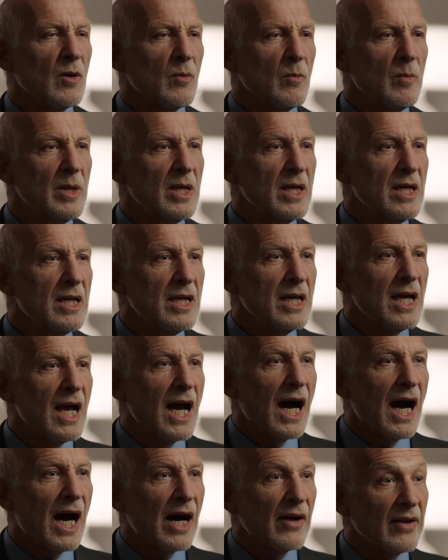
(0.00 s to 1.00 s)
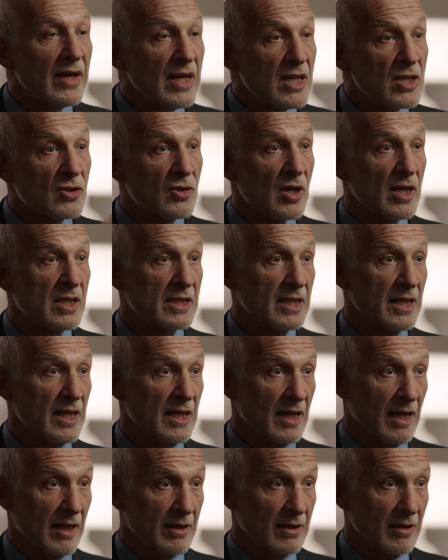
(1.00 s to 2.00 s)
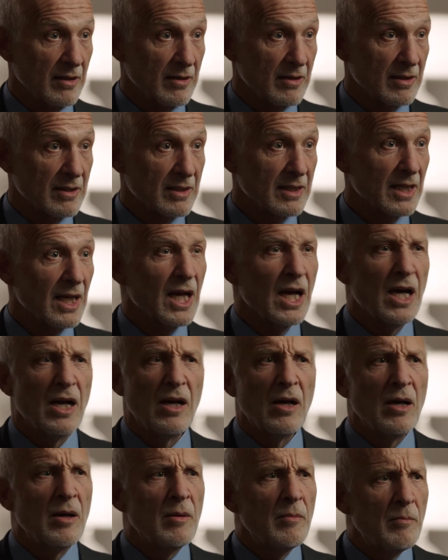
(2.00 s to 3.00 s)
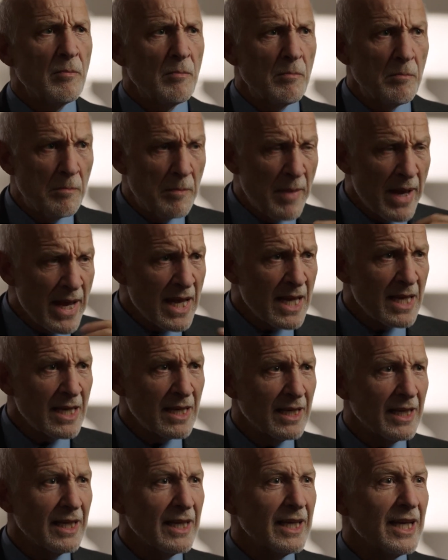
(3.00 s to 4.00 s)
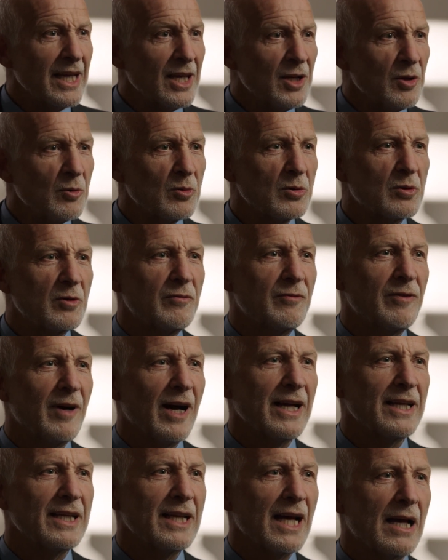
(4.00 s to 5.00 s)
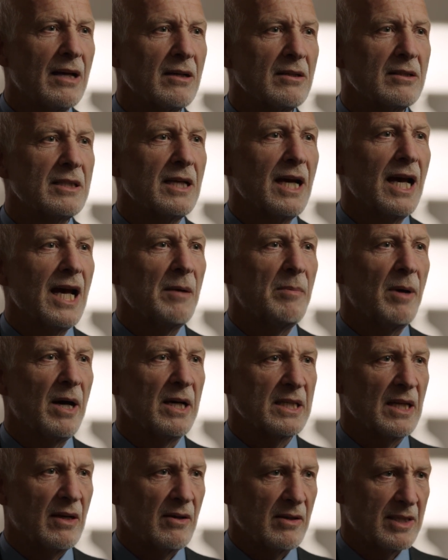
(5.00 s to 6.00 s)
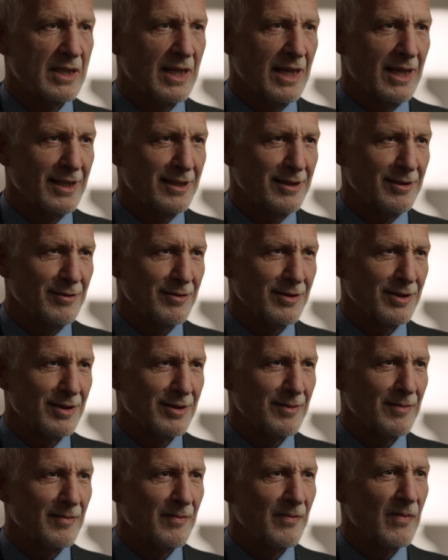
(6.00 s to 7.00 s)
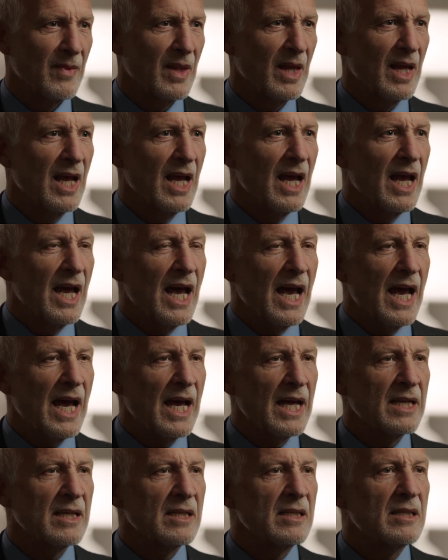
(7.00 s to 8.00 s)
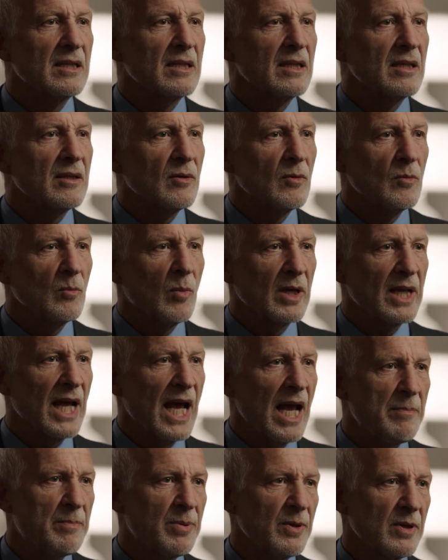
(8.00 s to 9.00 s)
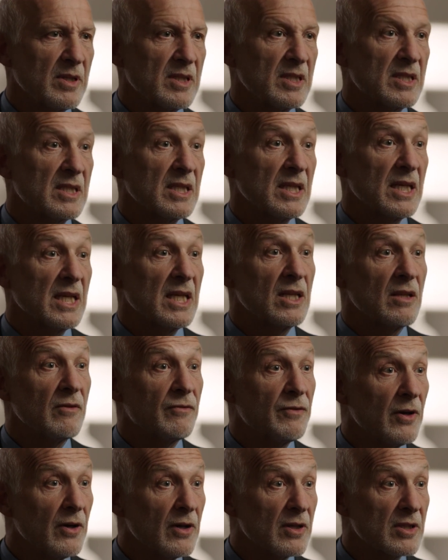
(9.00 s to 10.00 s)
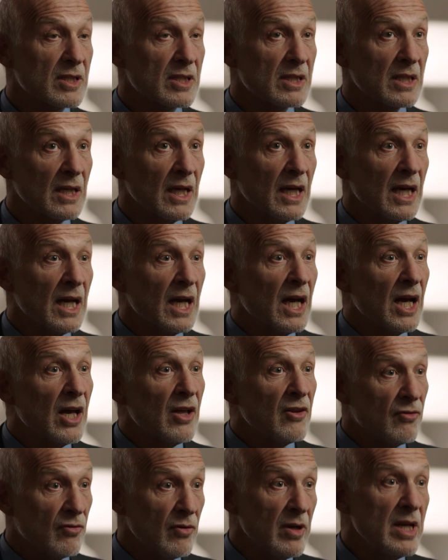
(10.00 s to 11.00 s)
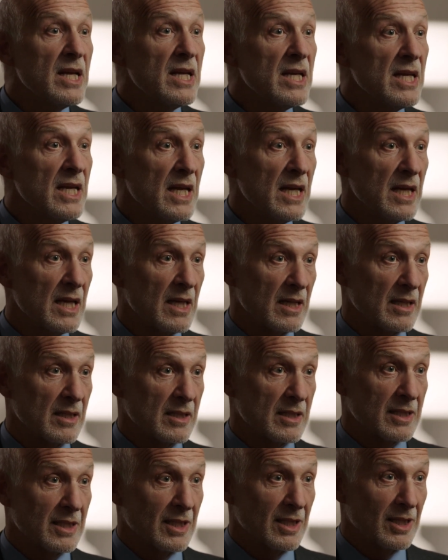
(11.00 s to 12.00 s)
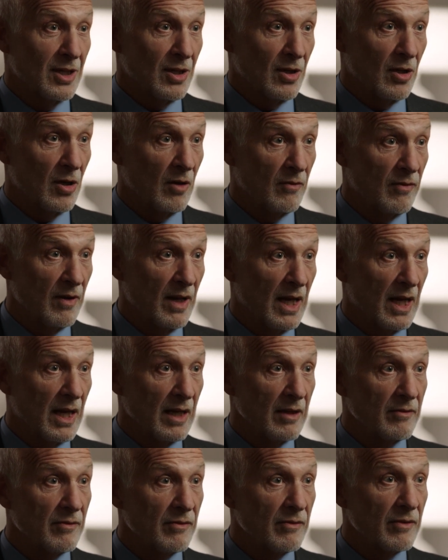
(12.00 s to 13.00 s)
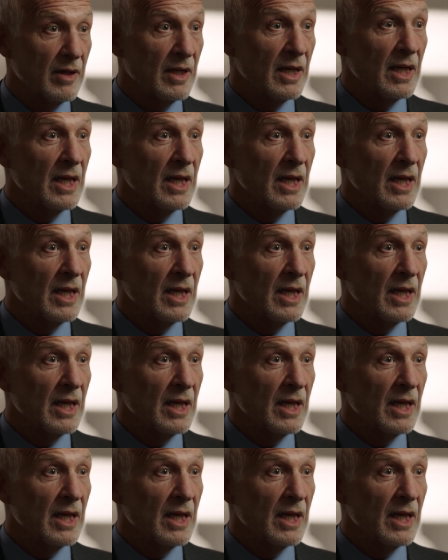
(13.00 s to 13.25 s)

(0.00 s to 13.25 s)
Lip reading: We are interested in others mainly in order to find out about ourselves. And what happens in the first 3 years of life,